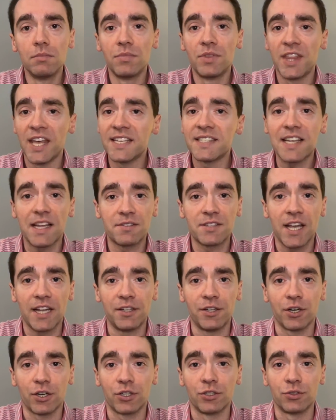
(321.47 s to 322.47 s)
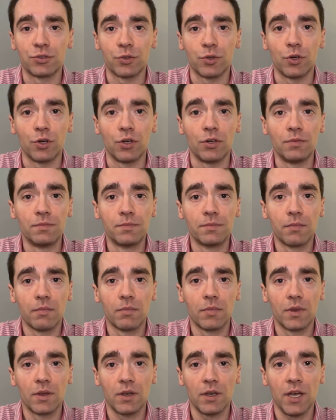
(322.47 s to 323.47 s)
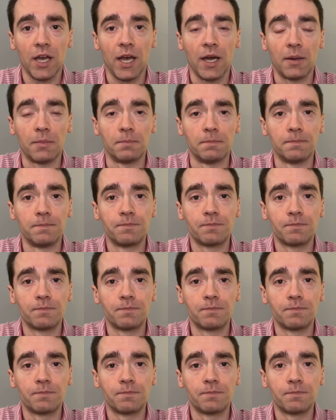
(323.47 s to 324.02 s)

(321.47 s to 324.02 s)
things outside your control, um,